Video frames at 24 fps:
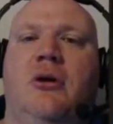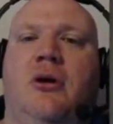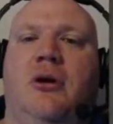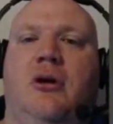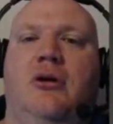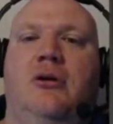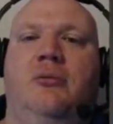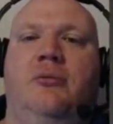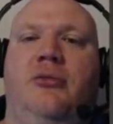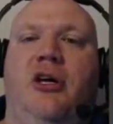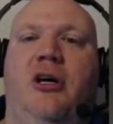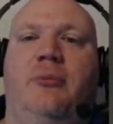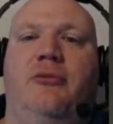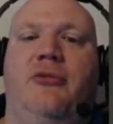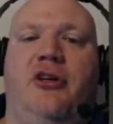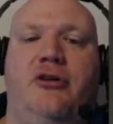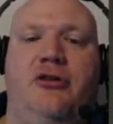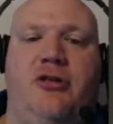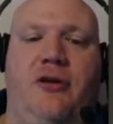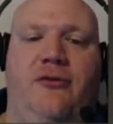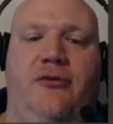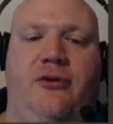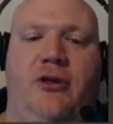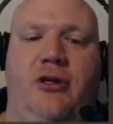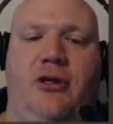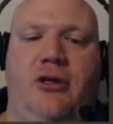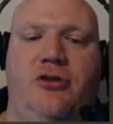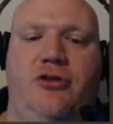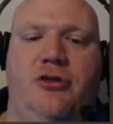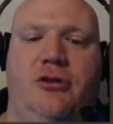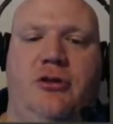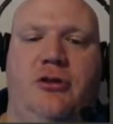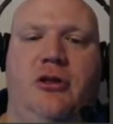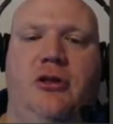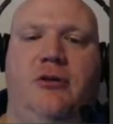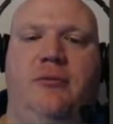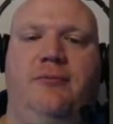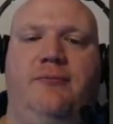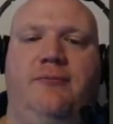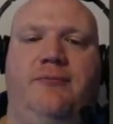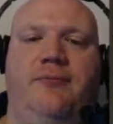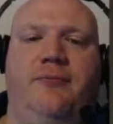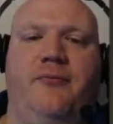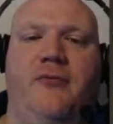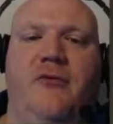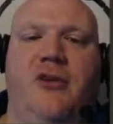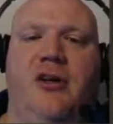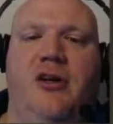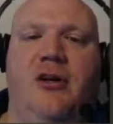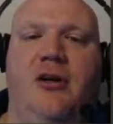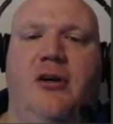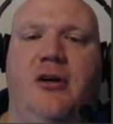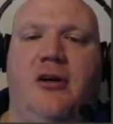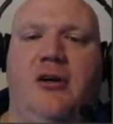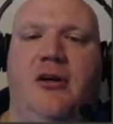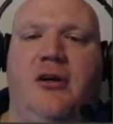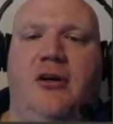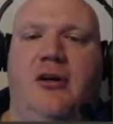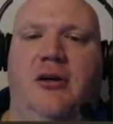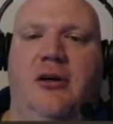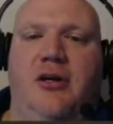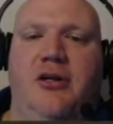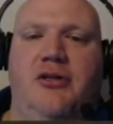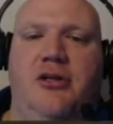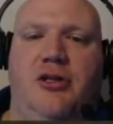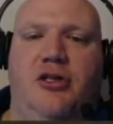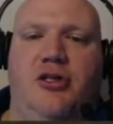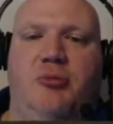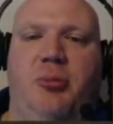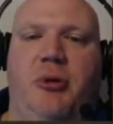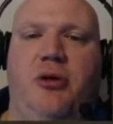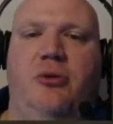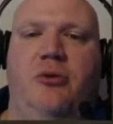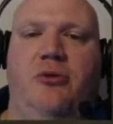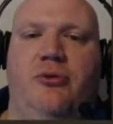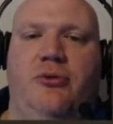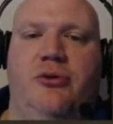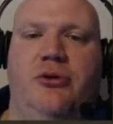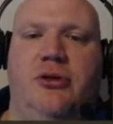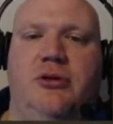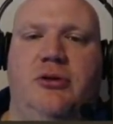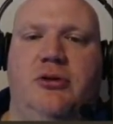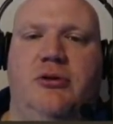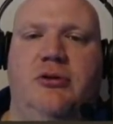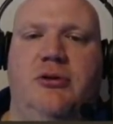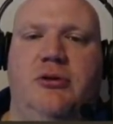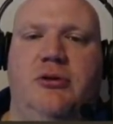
Oh, yep, there's definitely a dungeon there. And it's exposed.